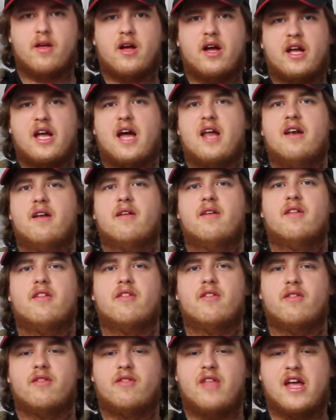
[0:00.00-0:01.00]
again,
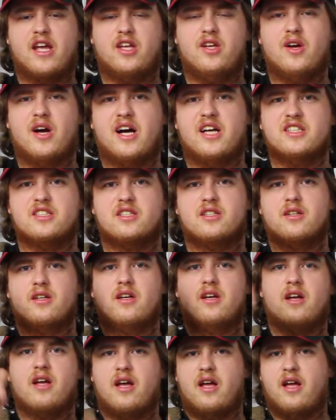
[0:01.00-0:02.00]
thank you guys.
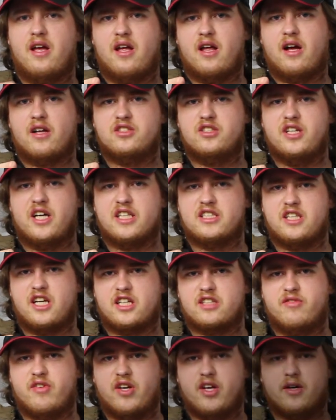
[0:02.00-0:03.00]
I'll see you guys in the
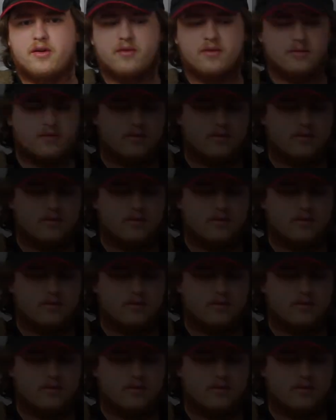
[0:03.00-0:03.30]
next video.